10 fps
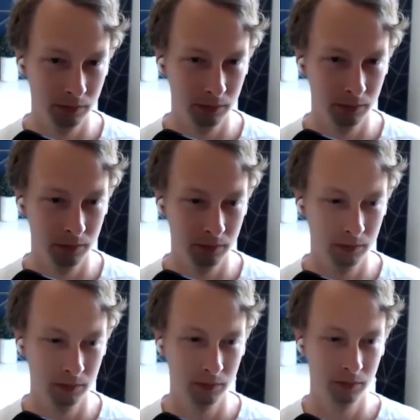
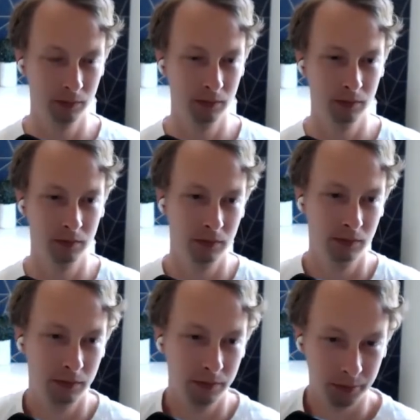
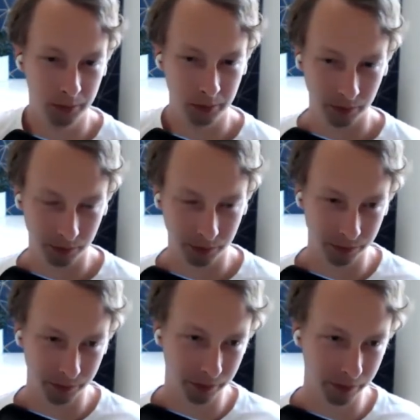
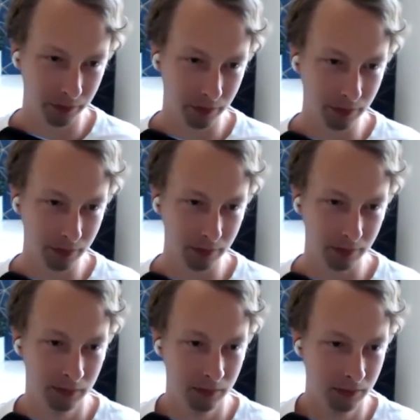(not speaking)